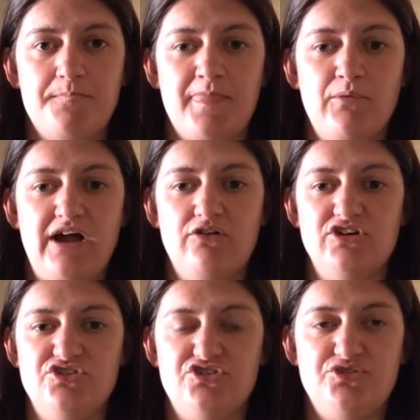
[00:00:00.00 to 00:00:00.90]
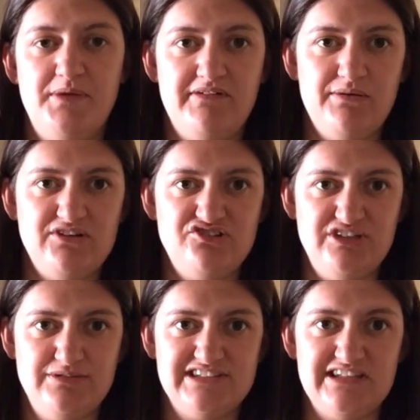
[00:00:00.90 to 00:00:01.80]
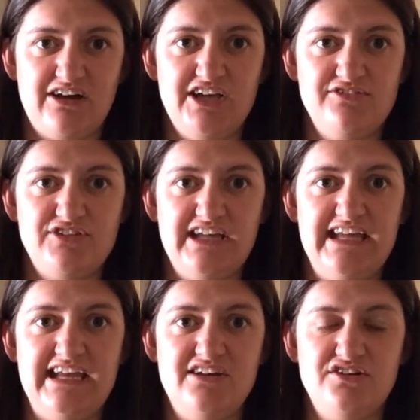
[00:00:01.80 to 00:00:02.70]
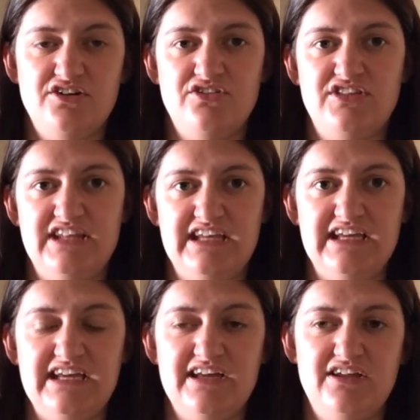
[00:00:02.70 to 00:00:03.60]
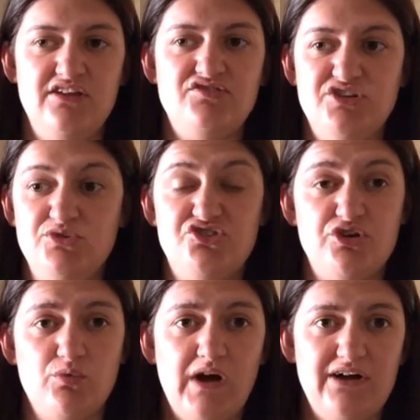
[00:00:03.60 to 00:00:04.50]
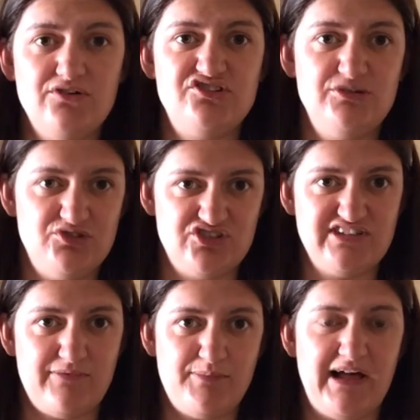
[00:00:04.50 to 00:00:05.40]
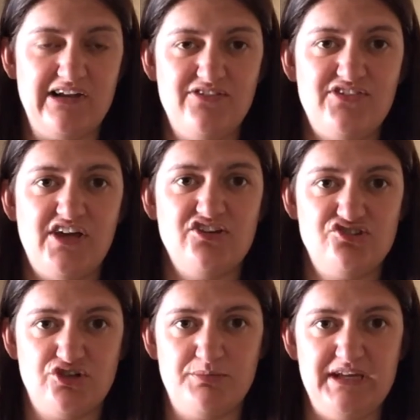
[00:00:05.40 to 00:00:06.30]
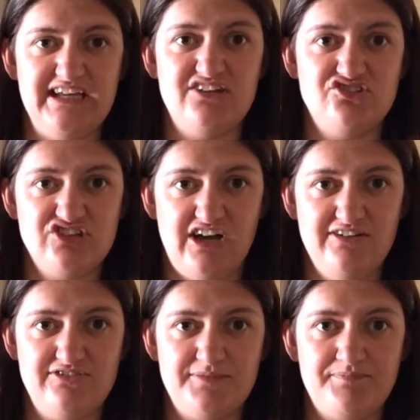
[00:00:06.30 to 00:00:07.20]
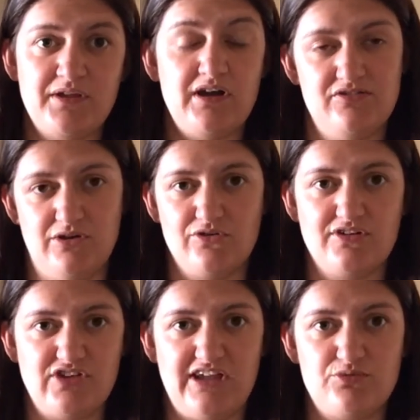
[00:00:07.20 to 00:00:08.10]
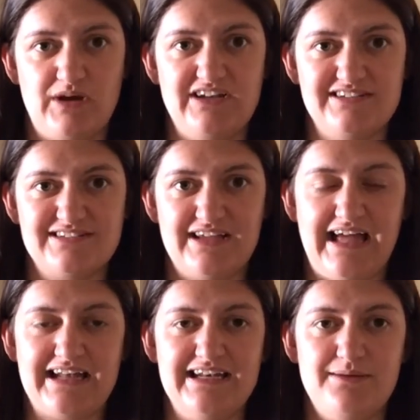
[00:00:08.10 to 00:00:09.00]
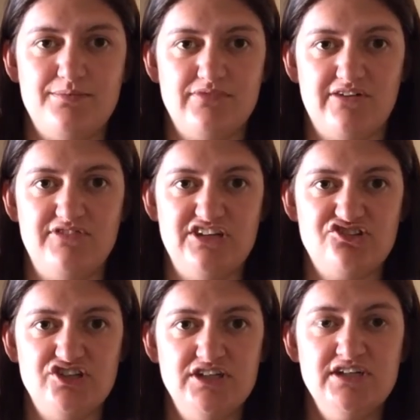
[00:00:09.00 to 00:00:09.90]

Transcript: Whereas Spirit, when she was alive, if she was doing well, she would just have a balancer, sugar beet and chaff, as well as ad-lib roughage.